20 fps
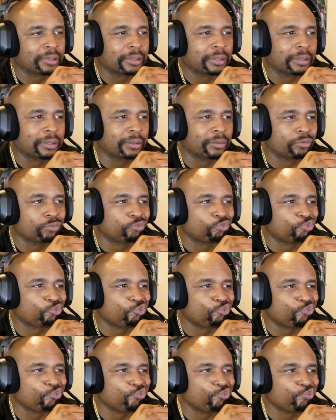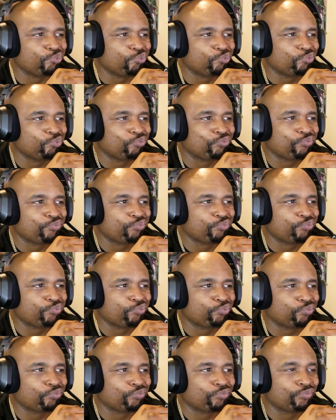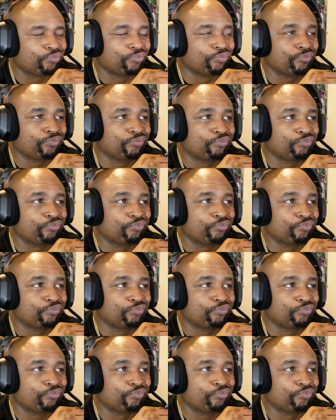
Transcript: Yes! Thank you, Satan.